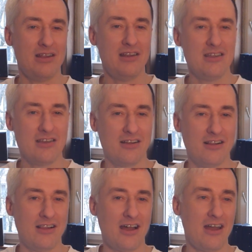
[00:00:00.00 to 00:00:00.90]

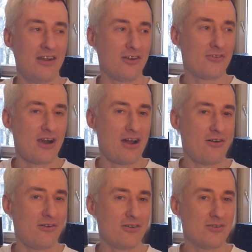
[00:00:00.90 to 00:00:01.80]
illegal
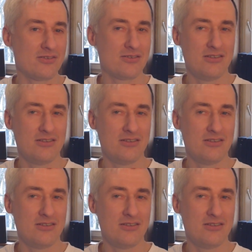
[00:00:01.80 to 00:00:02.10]
underground